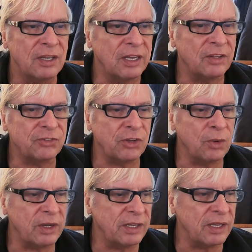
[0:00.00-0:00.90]
And
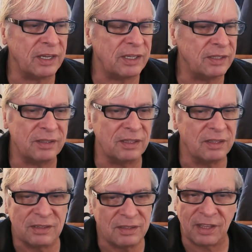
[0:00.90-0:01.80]
so I
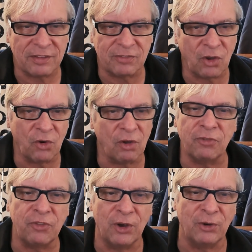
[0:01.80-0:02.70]
I've gone
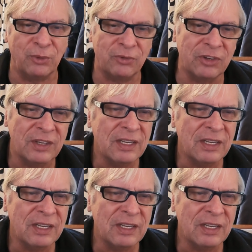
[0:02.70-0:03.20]
off those.